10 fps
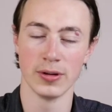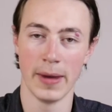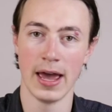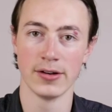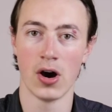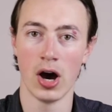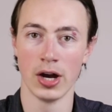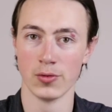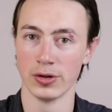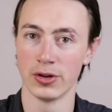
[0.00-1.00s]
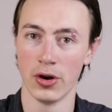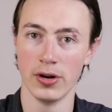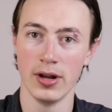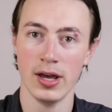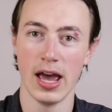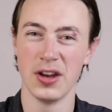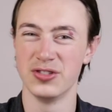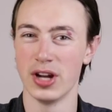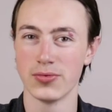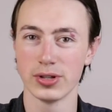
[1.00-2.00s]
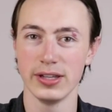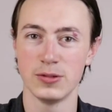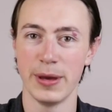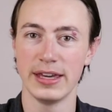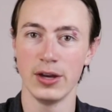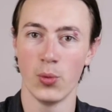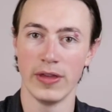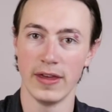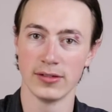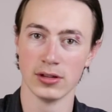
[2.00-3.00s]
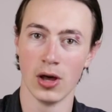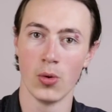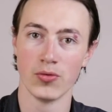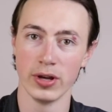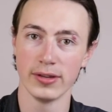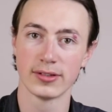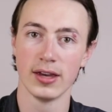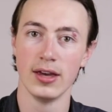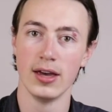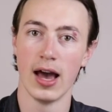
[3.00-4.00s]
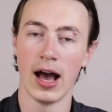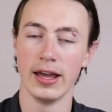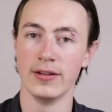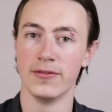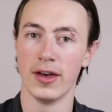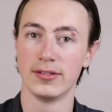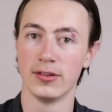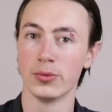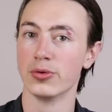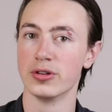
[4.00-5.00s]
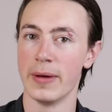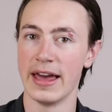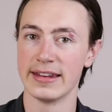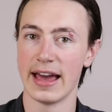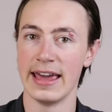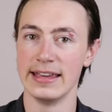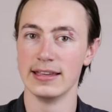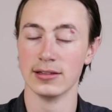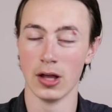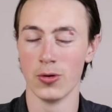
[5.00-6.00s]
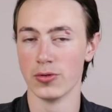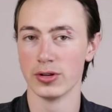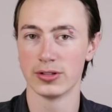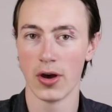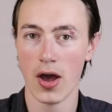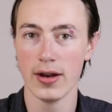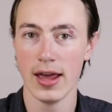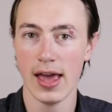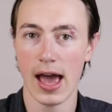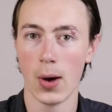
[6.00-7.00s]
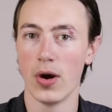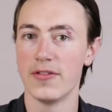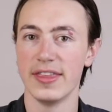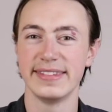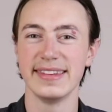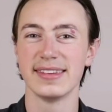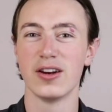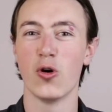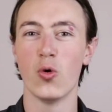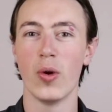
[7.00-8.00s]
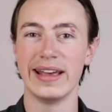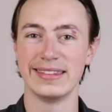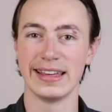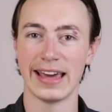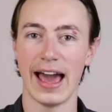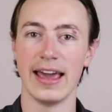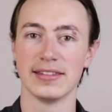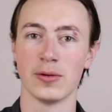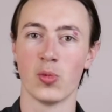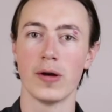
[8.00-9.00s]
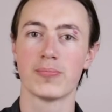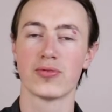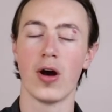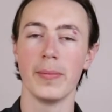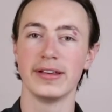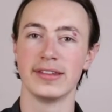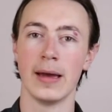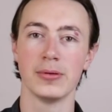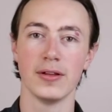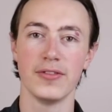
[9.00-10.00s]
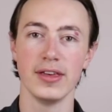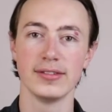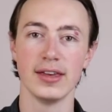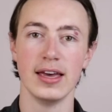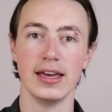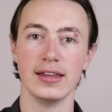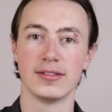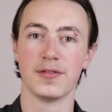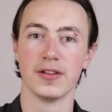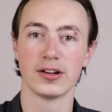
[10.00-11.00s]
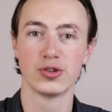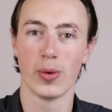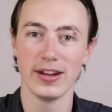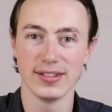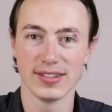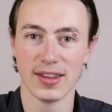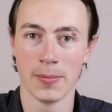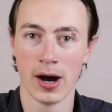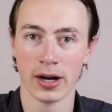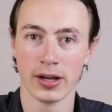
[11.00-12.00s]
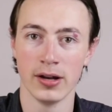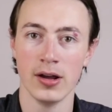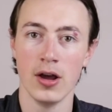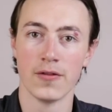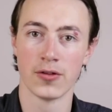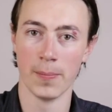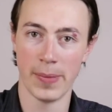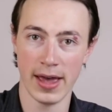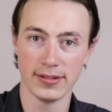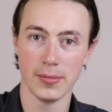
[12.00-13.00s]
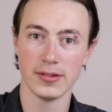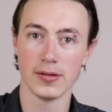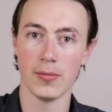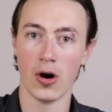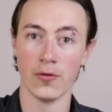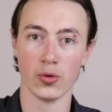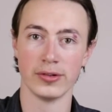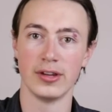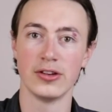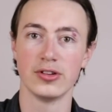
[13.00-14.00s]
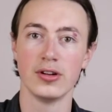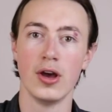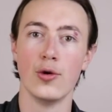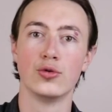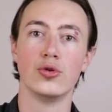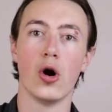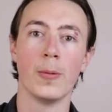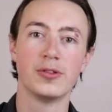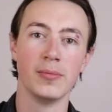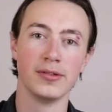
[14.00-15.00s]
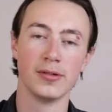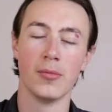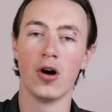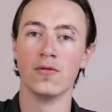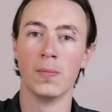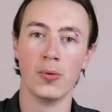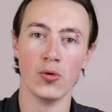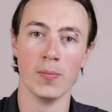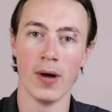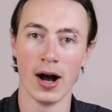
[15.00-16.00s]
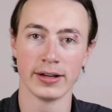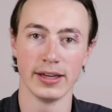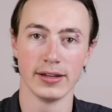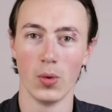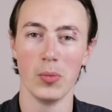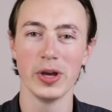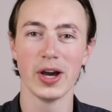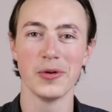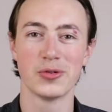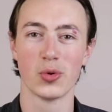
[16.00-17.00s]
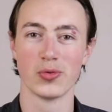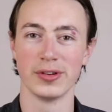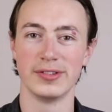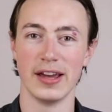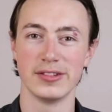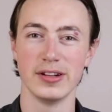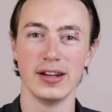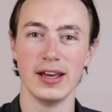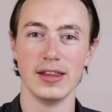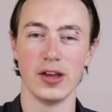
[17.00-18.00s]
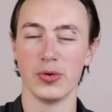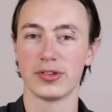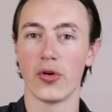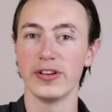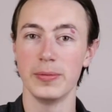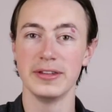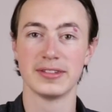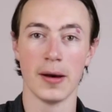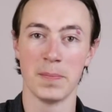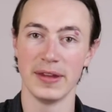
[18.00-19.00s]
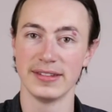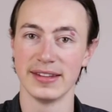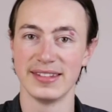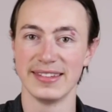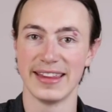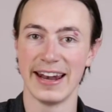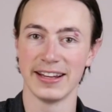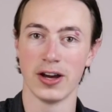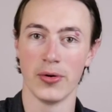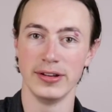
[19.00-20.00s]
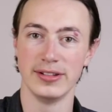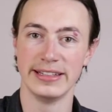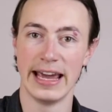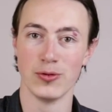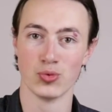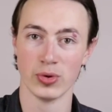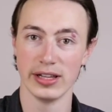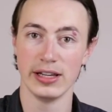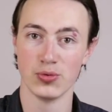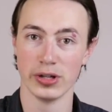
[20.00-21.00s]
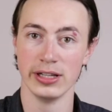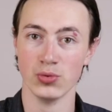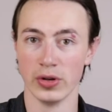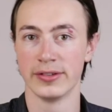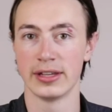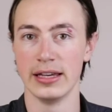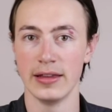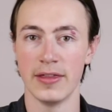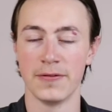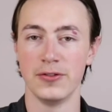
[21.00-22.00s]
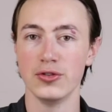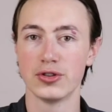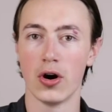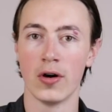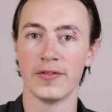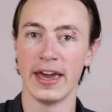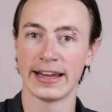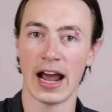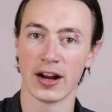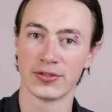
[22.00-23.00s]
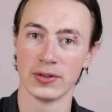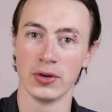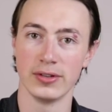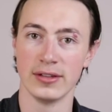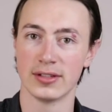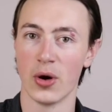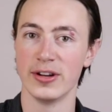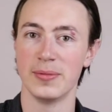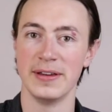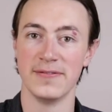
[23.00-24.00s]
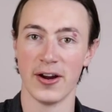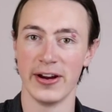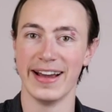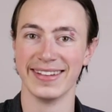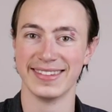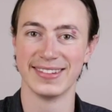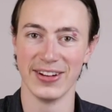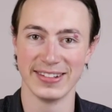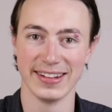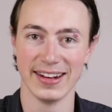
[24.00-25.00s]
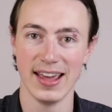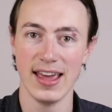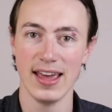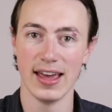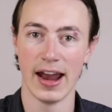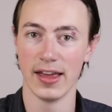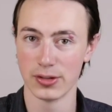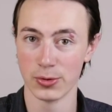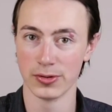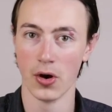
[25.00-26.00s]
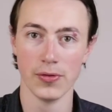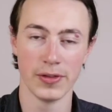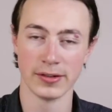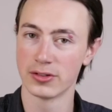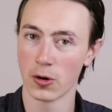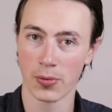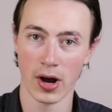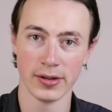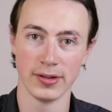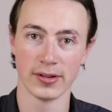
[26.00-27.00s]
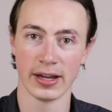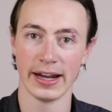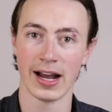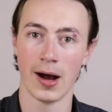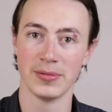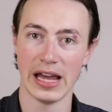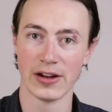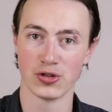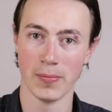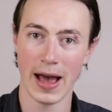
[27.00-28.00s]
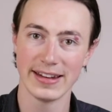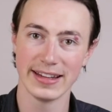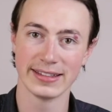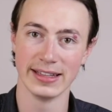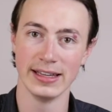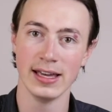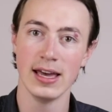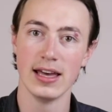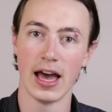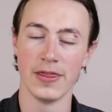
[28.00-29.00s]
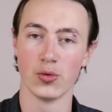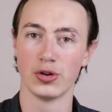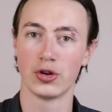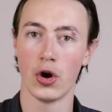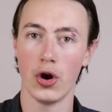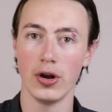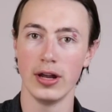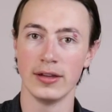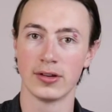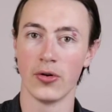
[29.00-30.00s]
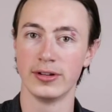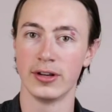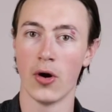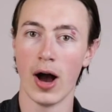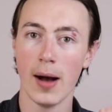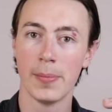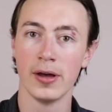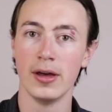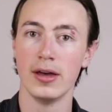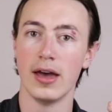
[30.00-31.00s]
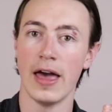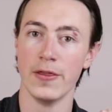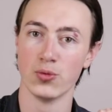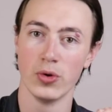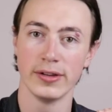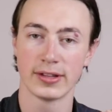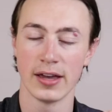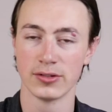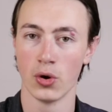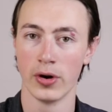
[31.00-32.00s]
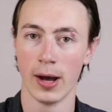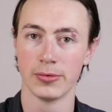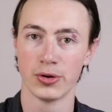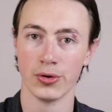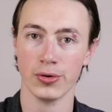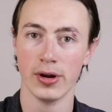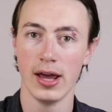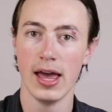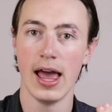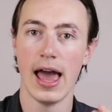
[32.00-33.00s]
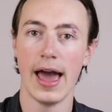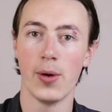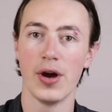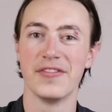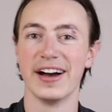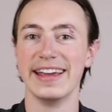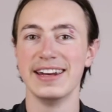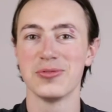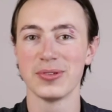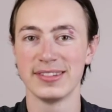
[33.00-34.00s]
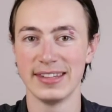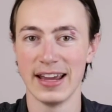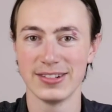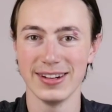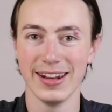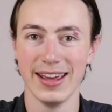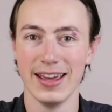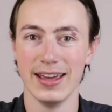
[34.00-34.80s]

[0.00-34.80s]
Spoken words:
demand a higher return. And generally speaking, when there's lower risk, investors will demand a lower return. However, this isn't always the case. And one prime example of this is the fluctuations in the market from pessimism of a recession to optimism of a bull market. When we go into a recession, there is going to be some businesses that are going to get really, really risky. The future of their cash flows is going to be very uncertain. And as a result, their stock prices are going to come down dramatically and the return is going to go up and the risk has gone up too. However, in a recession,